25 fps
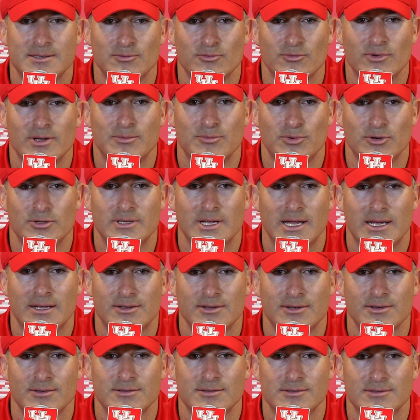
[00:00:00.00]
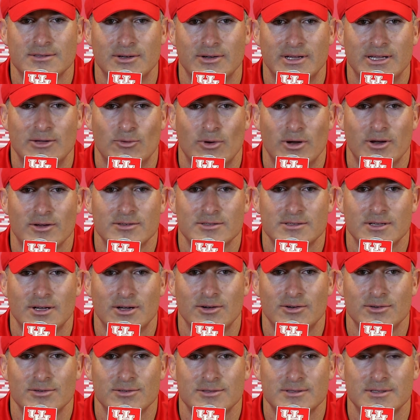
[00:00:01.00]
some rib protectors, so he wears
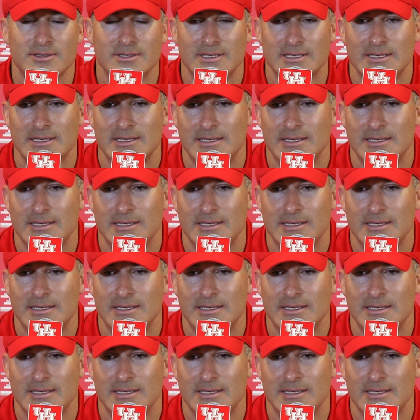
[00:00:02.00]
those.